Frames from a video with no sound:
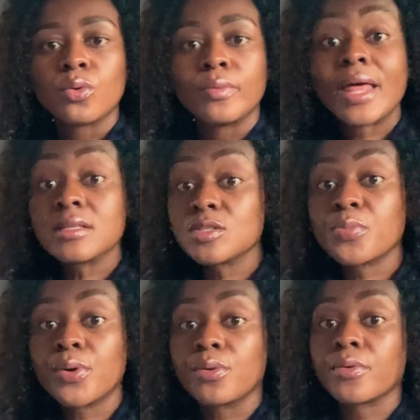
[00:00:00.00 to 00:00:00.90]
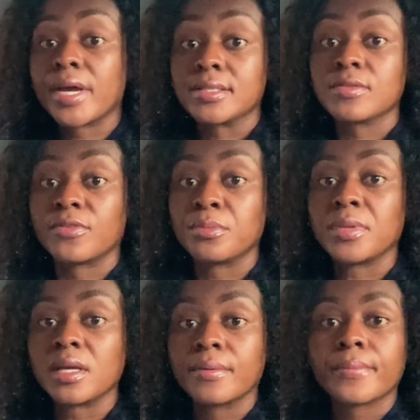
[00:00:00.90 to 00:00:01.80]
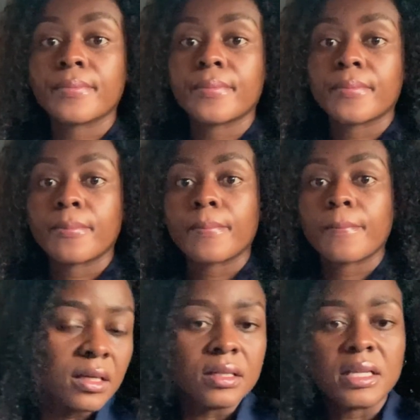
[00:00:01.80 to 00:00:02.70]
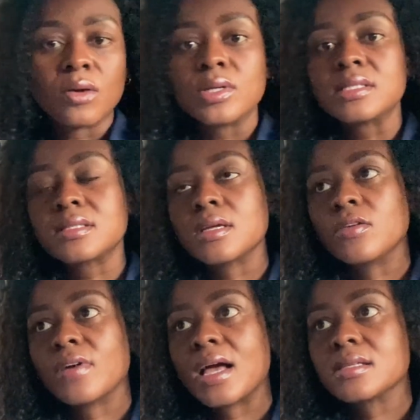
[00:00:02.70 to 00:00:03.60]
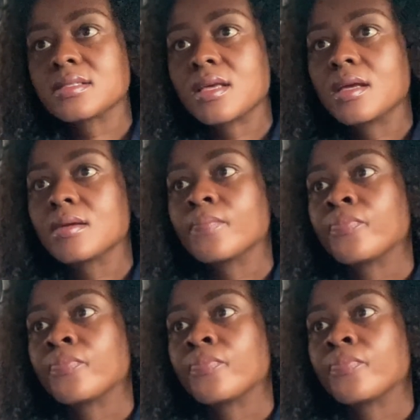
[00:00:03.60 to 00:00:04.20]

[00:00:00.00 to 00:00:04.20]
That's progress for me. Now, instead of asking,